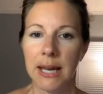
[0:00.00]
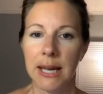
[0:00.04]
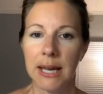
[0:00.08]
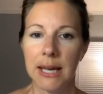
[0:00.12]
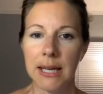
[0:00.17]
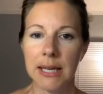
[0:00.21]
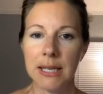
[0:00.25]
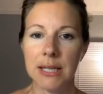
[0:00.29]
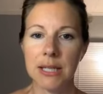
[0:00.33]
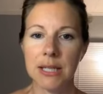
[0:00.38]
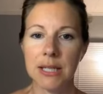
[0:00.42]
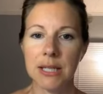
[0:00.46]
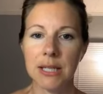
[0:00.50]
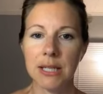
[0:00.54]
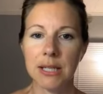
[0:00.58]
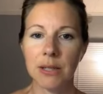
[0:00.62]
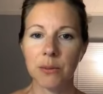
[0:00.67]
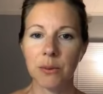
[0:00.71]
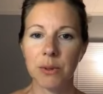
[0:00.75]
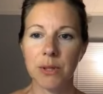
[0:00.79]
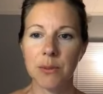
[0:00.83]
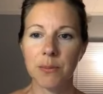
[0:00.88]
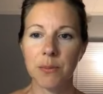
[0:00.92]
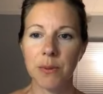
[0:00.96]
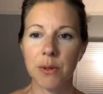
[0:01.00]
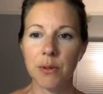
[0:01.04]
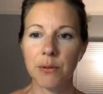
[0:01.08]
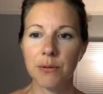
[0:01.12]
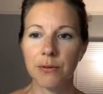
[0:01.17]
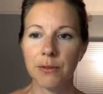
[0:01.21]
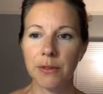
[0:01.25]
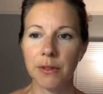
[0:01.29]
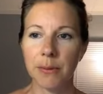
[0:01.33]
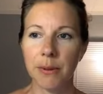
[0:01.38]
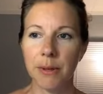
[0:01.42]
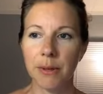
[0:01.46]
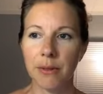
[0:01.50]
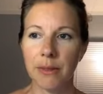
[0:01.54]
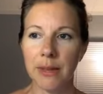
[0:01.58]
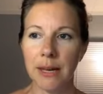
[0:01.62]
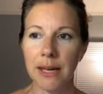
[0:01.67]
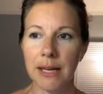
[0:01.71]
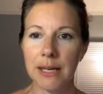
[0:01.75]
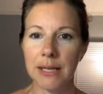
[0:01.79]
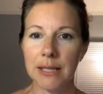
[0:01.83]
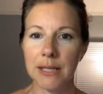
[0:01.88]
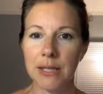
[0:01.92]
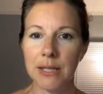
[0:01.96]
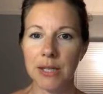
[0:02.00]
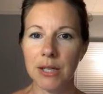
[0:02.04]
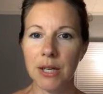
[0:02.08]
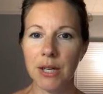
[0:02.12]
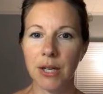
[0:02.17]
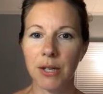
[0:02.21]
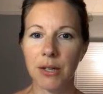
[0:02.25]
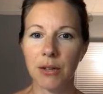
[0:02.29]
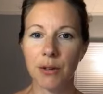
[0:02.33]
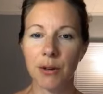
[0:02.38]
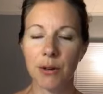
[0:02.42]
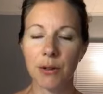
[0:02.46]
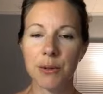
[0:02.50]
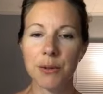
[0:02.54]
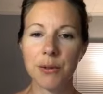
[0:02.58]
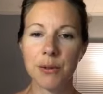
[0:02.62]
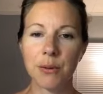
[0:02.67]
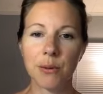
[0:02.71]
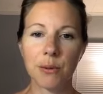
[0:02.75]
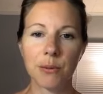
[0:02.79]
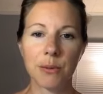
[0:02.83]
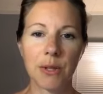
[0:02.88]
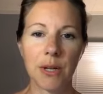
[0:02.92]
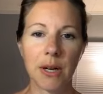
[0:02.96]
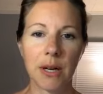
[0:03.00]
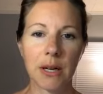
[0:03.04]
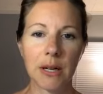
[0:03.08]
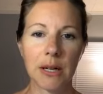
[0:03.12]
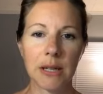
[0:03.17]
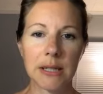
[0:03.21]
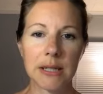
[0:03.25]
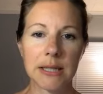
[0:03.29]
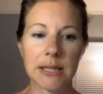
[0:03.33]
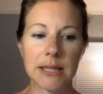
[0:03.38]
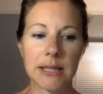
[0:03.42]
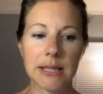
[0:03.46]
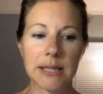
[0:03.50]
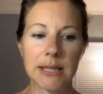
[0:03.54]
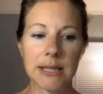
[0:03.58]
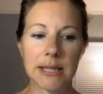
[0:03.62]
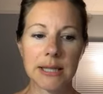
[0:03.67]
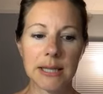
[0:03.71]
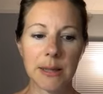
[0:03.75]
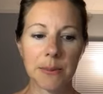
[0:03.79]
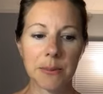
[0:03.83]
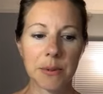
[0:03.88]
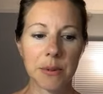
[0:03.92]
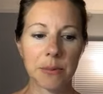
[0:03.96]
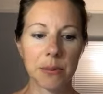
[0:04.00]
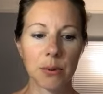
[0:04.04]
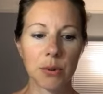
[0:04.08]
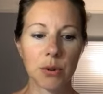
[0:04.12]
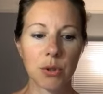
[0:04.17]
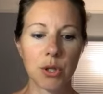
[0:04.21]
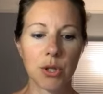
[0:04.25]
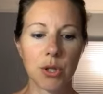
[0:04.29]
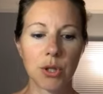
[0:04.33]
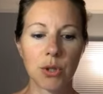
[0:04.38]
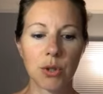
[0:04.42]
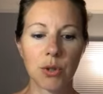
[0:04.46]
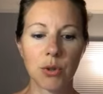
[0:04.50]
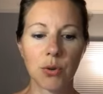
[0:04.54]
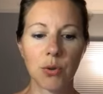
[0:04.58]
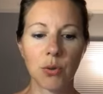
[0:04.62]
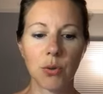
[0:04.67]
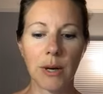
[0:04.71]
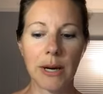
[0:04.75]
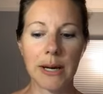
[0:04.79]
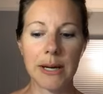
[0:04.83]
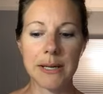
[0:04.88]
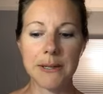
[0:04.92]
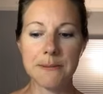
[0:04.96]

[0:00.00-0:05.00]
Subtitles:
And what's beautiful about that is you're also not susceptible to